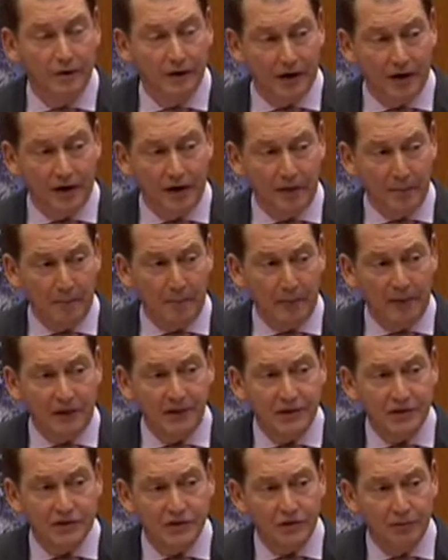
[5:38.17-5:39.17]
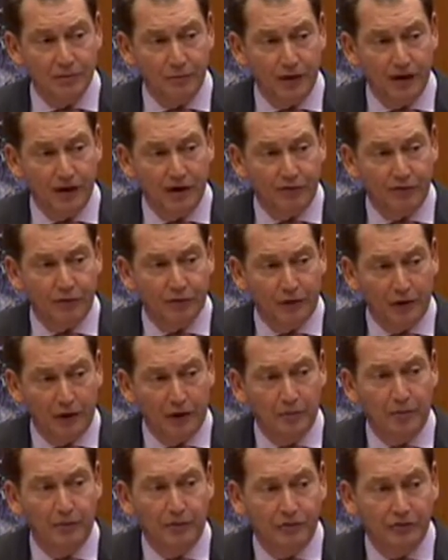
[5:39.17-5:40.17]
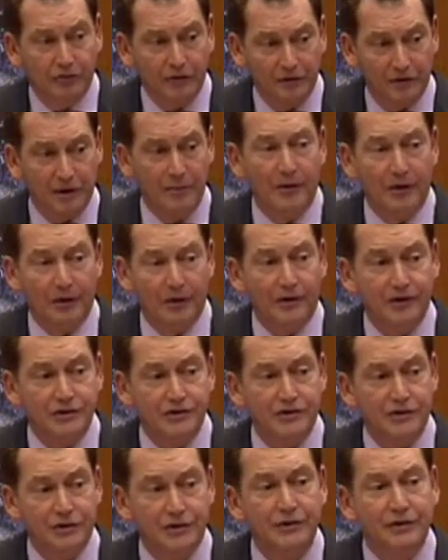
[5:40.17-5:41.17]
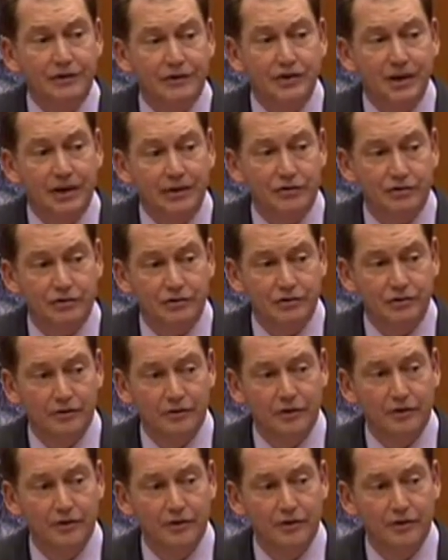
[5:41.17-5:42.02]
And I am pleased on behalf of the Liberals and Democrats in this House